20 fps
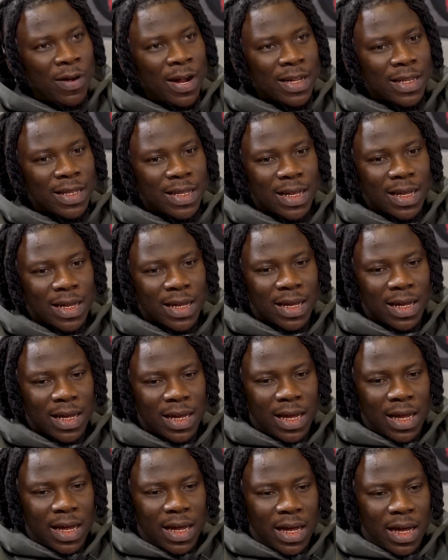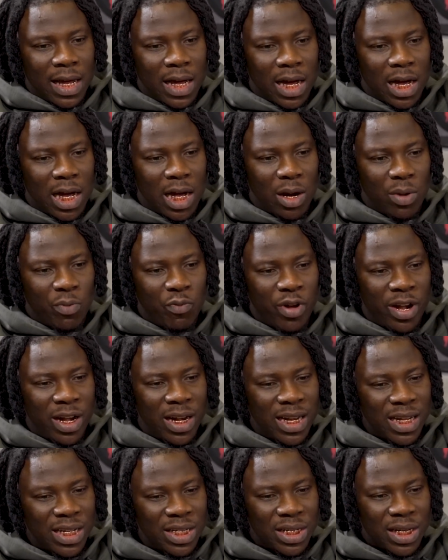I think uh,
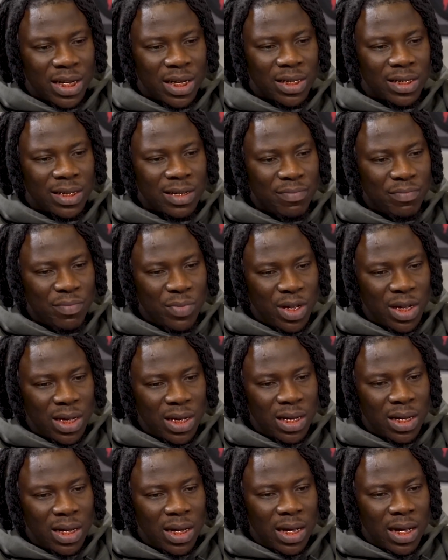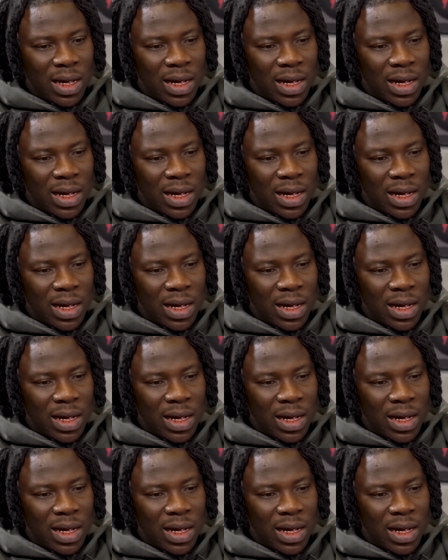religion to me,